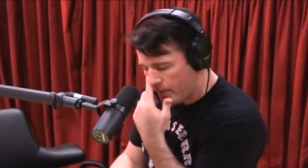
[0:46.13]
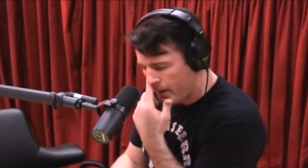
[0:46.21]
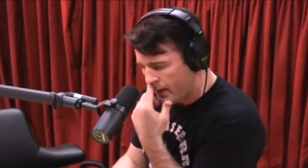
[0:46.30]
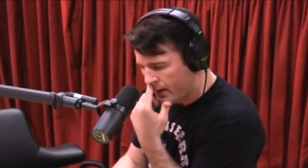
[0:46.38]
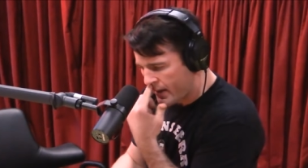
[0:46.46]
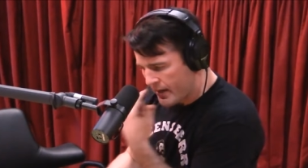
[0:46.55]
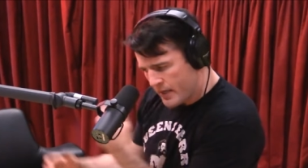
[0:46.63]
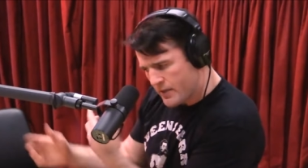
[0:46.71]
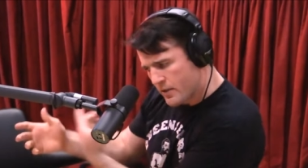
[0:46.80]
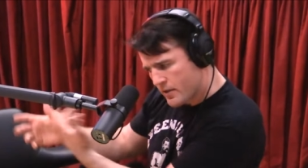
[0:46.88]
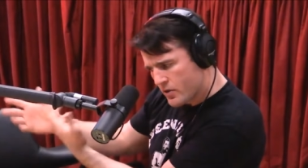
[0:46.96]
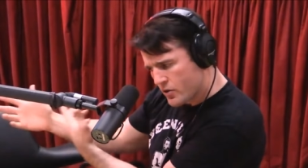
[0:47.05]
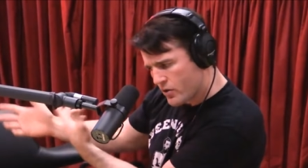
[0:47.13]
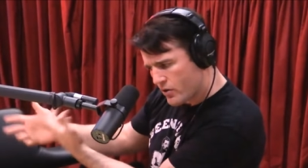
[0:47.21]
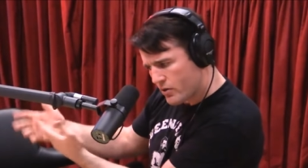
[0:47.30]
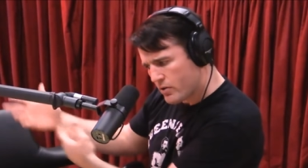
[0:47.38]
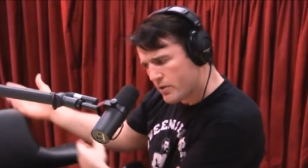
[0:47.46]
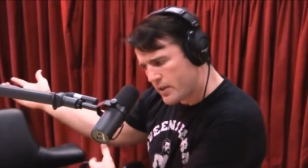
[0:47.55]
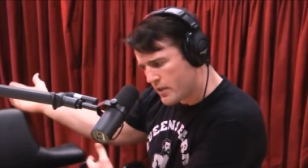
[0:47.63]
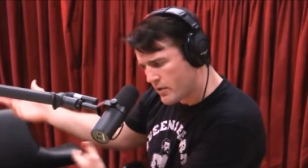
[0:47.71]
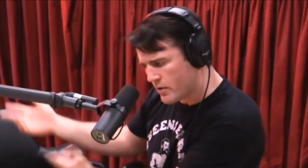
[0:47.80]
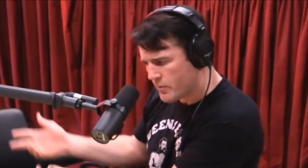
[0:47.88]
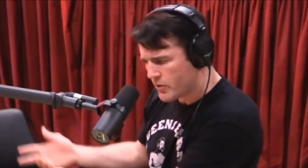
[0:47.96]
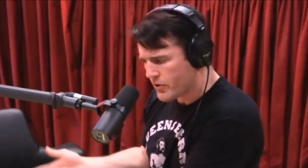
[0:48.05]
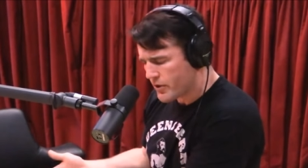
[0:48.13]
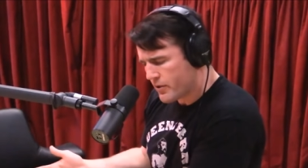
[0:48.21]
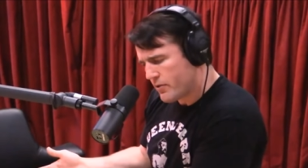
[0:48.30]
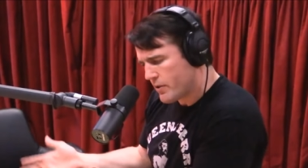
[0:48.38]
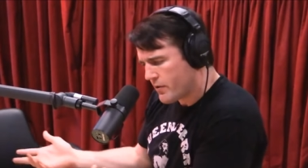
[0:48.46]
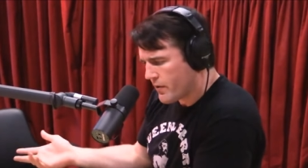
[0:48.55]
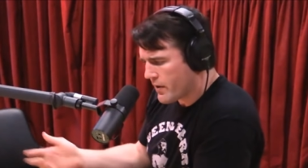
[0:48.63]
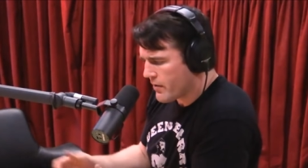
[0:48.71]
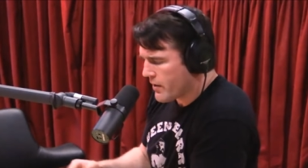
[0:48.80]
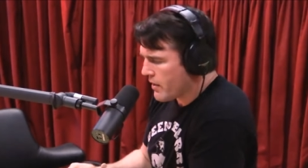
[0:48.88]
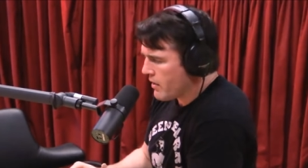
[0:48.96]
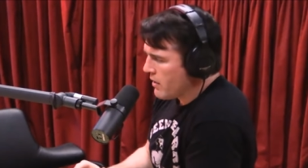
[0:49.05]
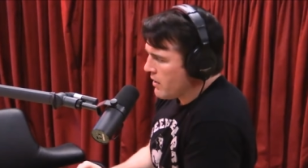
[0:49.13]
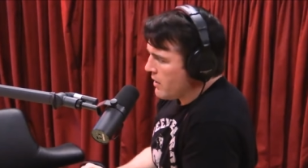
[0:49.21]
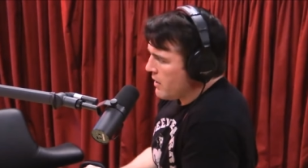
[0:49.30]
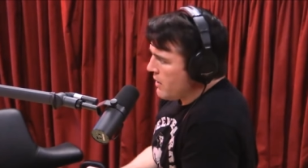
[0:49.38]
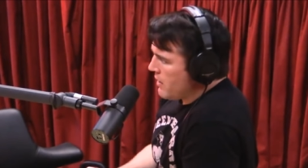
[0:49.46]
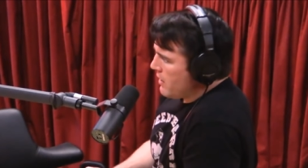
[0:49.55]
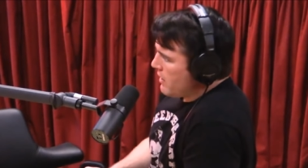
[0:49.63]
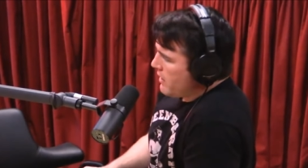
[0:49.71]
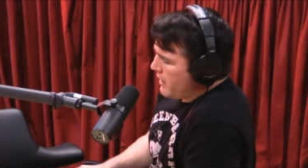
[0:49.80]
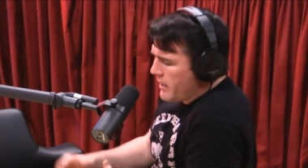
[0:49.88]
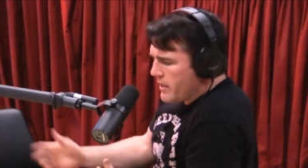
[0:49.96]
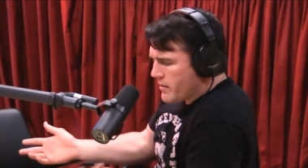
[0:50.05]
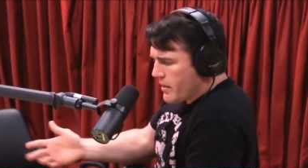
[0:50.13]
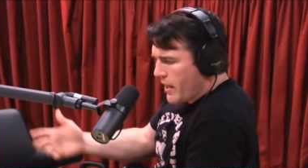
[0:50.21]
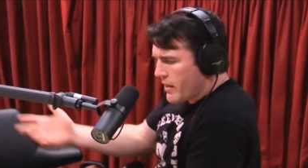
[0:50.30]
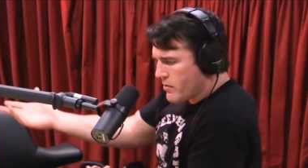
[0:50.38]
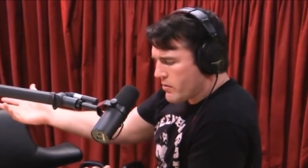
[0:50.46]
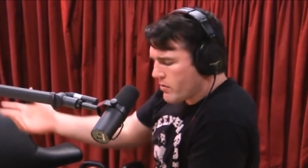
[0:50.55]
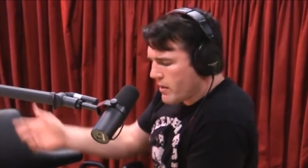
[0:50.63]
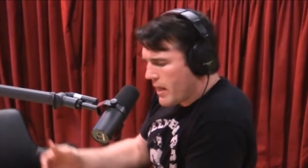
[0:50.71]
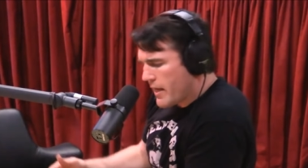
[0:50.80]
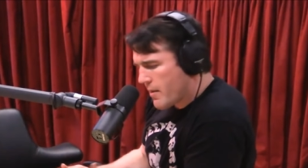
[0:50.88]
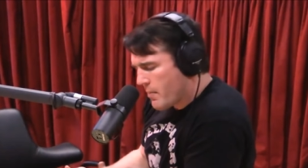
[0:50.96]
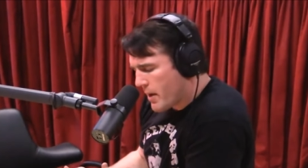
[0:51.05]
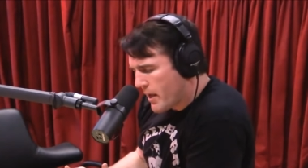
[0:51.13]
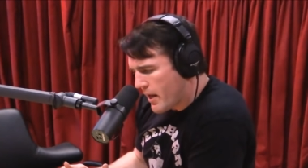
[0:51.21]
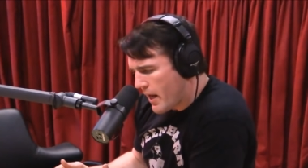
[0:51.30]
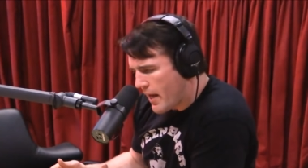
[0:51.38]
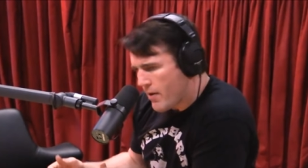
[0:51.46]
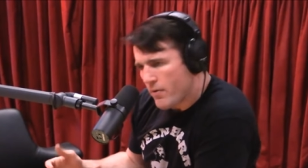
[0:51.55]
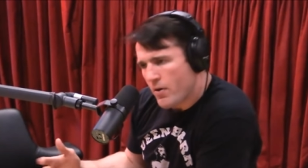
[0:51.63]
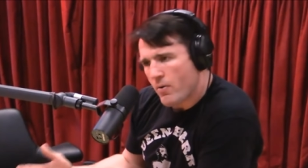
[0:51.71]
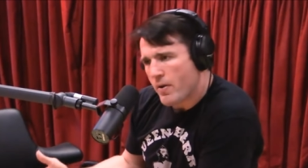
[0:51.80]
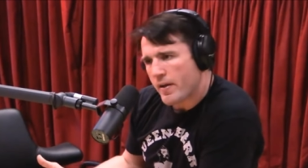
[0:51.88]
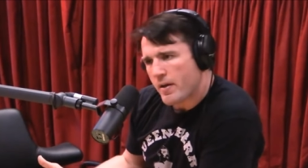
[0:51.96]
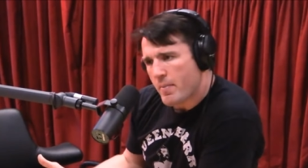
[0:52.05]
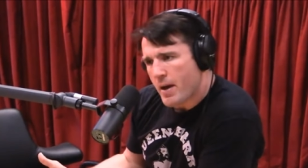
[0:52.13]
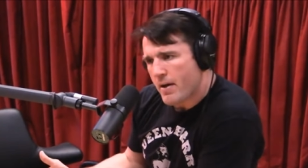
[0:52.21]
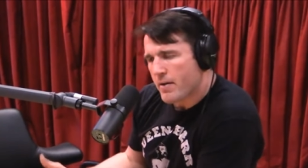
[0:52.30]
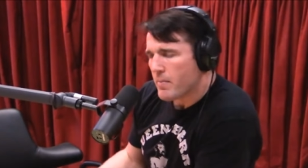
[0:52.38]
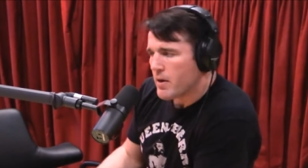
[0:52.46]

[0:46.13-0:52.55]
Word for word: But and he's in the circles. He does some jujitsu. He's funnier than hell and he's a gangster, so I like him, but I don't know anything about him.